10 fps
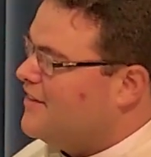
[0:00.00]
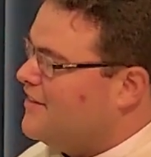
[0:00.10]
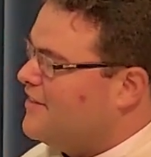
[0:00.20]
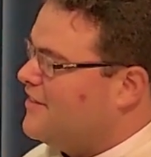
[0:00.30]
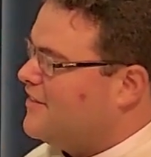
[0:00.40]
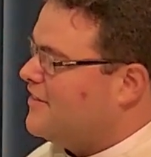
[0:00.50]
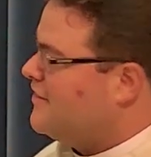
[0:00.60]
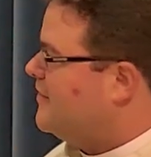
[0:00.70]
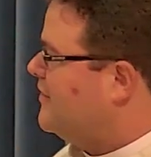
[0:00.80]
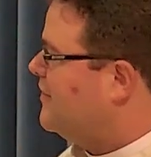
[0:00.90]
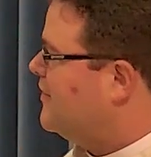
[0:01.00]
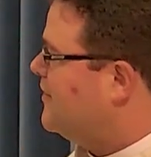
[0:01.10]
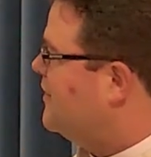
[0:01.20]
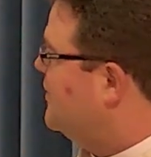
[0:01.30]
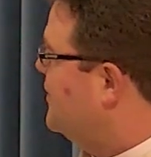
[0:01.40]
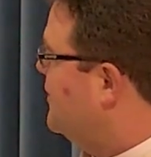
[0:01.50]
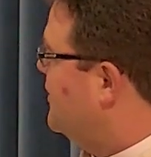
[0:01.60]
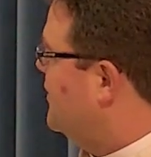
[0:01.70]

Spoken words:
(no one is talking)